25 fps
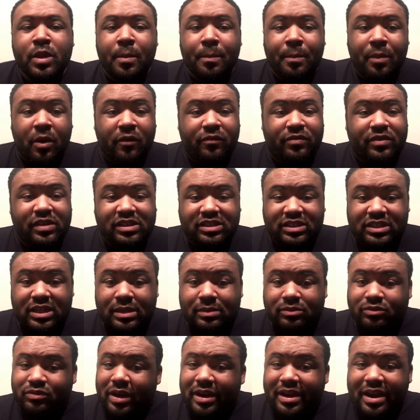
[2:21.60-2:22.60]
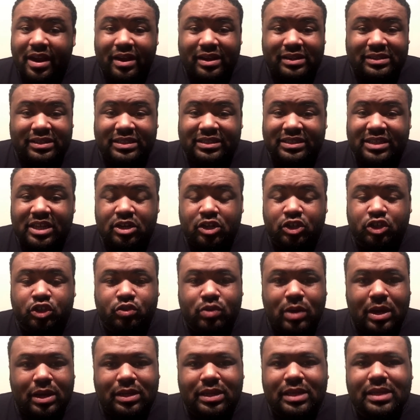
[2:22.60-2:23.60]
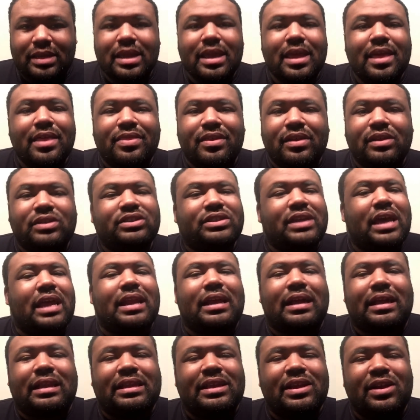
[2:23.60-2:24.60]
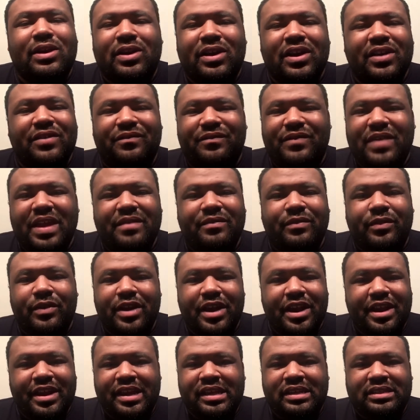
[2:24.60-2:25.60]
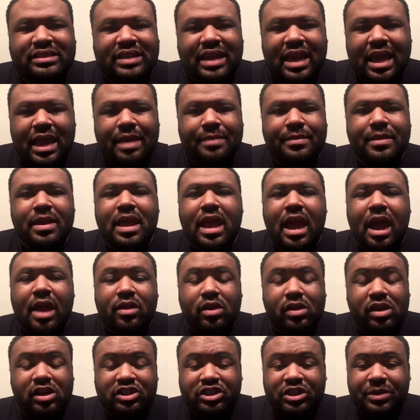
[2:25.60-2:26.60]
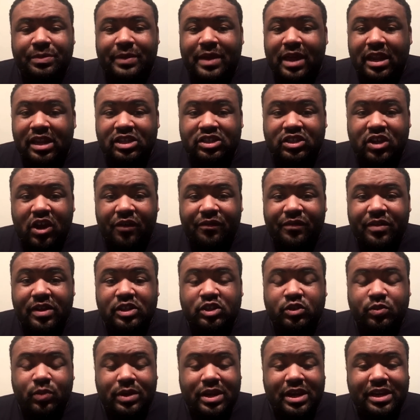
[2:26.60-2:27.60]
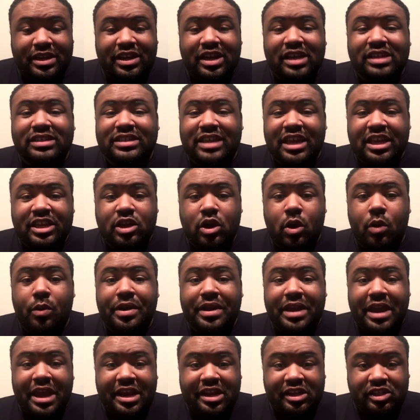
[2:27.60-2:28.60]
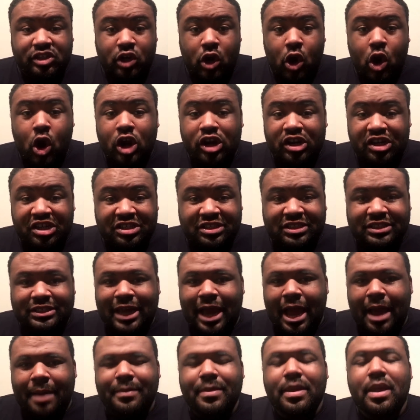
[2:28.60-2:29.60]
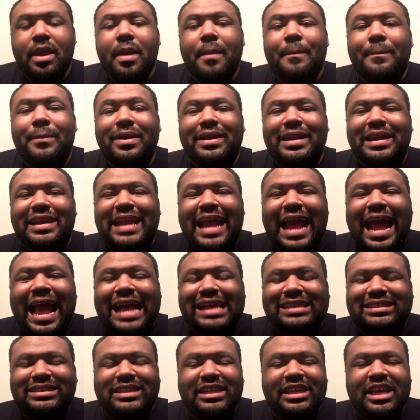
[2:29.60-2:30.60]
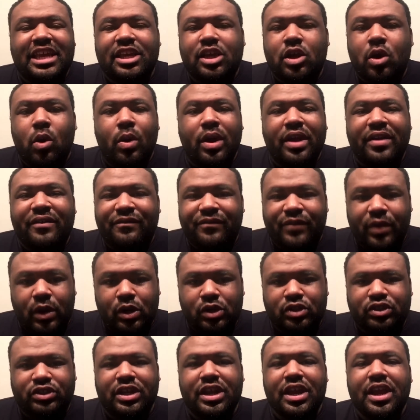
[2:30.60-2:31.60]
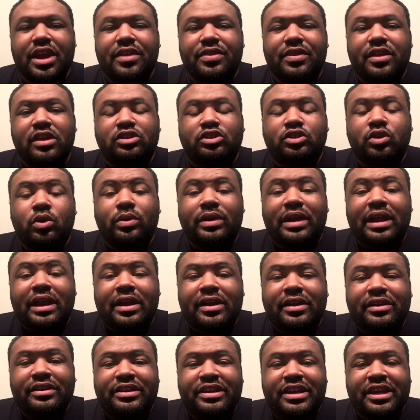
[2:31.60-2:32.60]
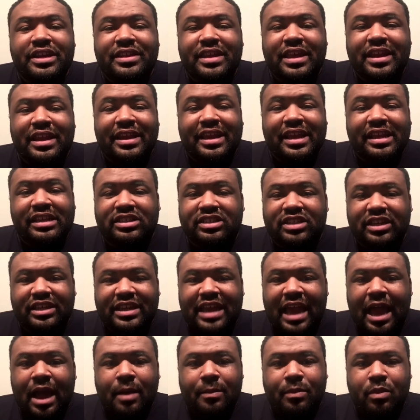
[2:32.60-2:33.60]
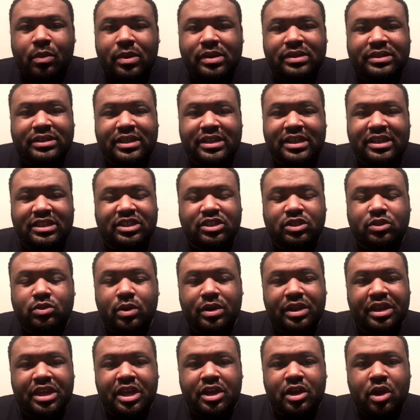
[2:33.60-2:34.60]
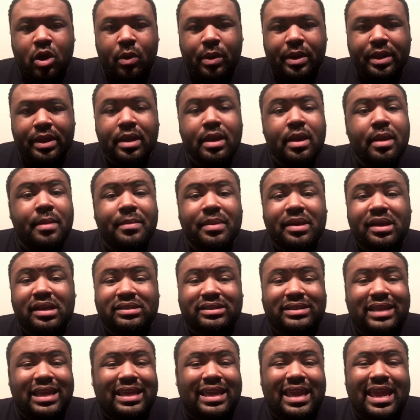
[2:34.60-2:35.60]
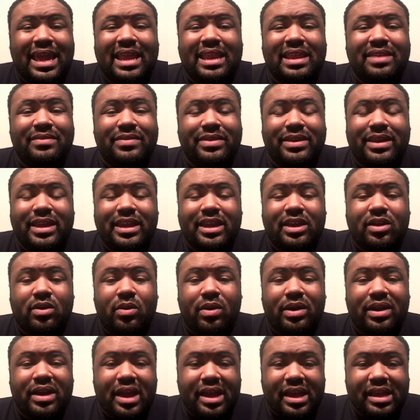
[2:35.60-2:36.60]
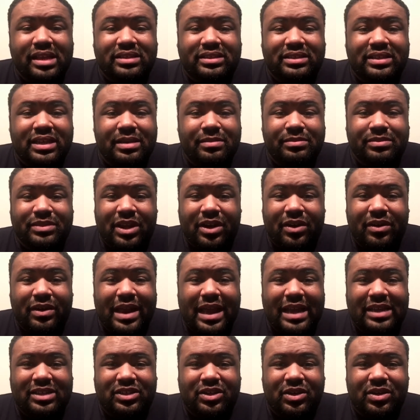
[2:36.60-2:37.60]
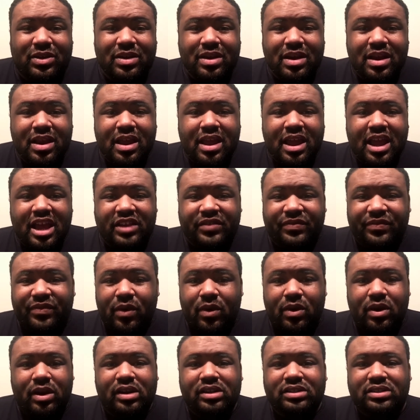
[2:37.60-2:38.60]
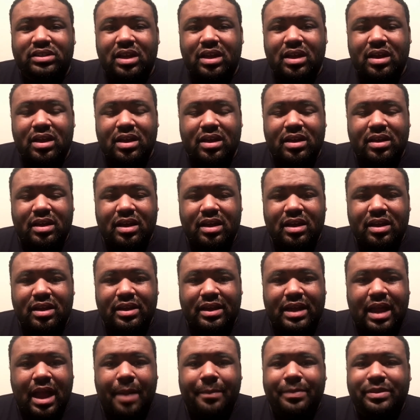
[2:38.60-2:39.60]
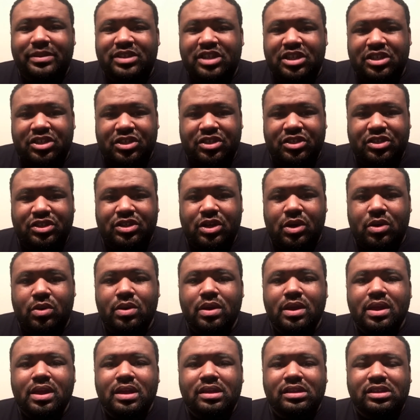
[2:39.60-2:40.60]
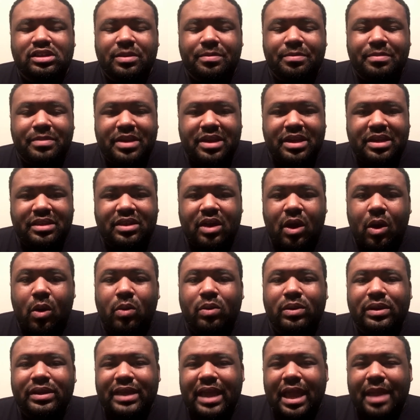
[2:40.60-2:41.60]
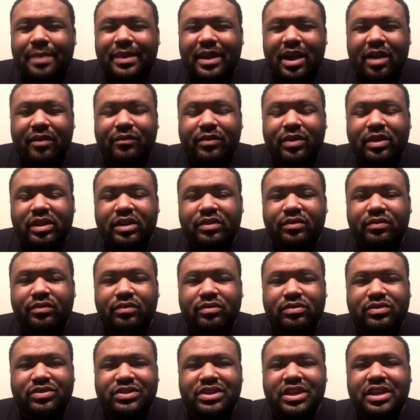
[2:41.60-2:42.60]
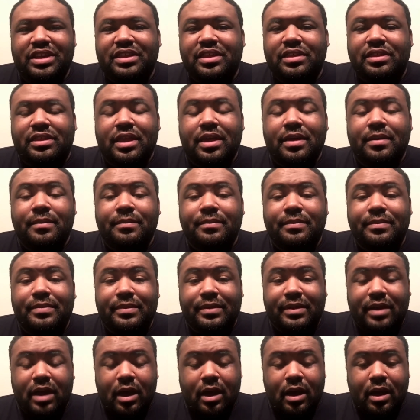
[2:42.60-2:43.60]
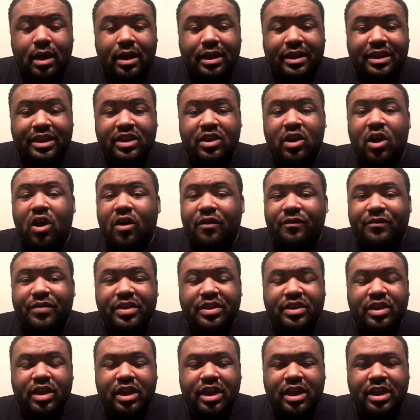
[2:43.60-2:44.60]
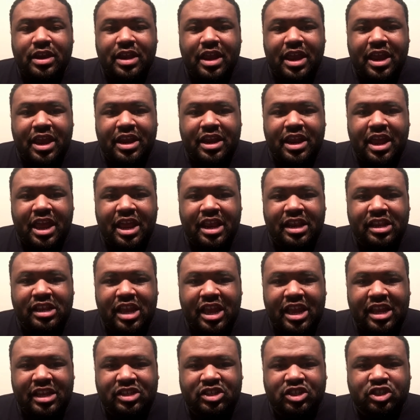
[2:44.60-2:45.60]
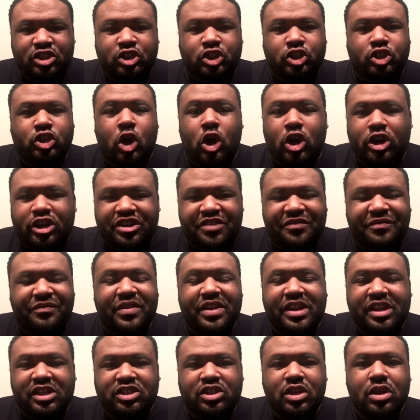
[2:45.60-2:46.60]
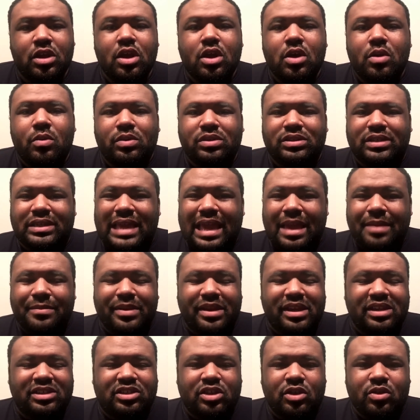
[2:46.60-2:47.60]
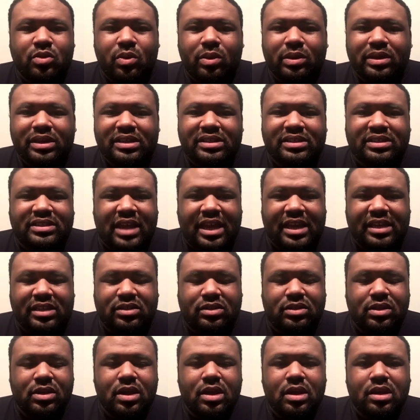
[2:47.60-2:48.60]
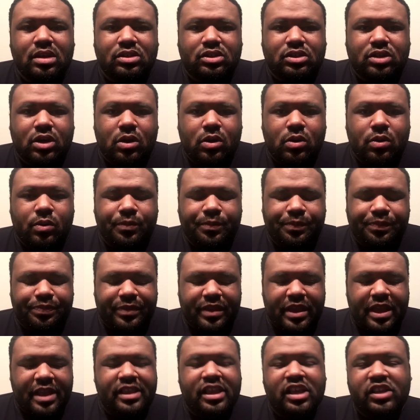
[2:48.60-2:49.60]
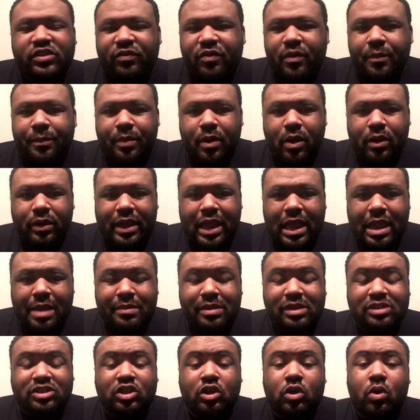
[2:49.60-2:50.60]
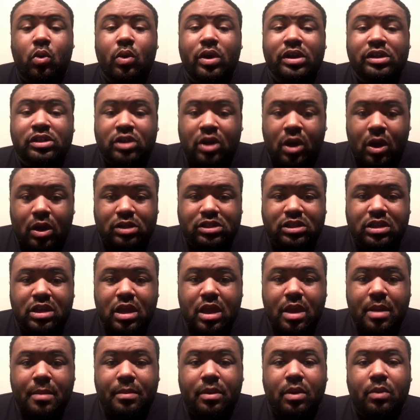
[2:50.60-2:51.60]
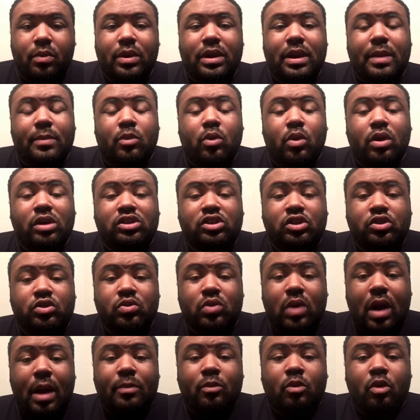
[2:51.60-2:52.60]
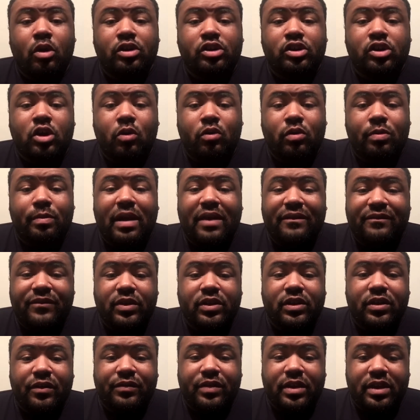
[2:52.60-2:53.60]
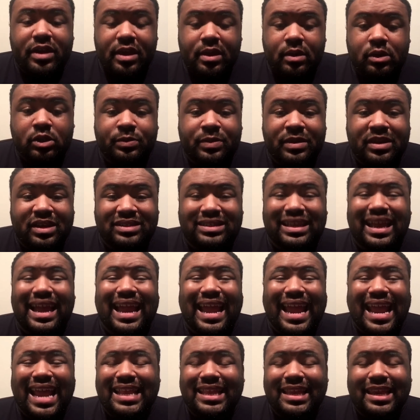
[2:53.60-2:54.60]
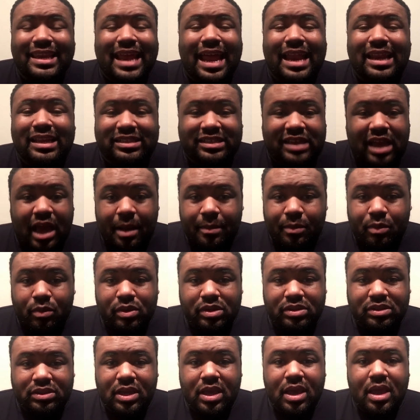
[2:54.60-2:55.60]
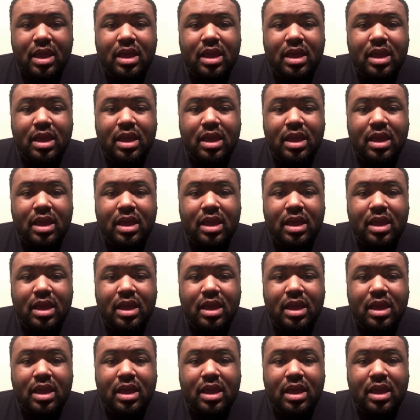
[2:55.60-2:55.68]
Both these teams right now, as I said, are struggling. There's not a clear-cut favorite in this game. I know the Chip Kelly's offense, when it does get going, it is hard to stop, but it has to get going first. There's no guarantee that against the Cowboys that this is going to get going because they can't even get it going against teams that are lesser as far as the competition. So to me, the only game that I've really seen that them get off and just start to finish was the game against the New Orleans Saints. So in this football game, it's a coin toss. But what I'm going to do, I'm going to go with my Philadelphia Eagles because I hate the Dallas Cowboys.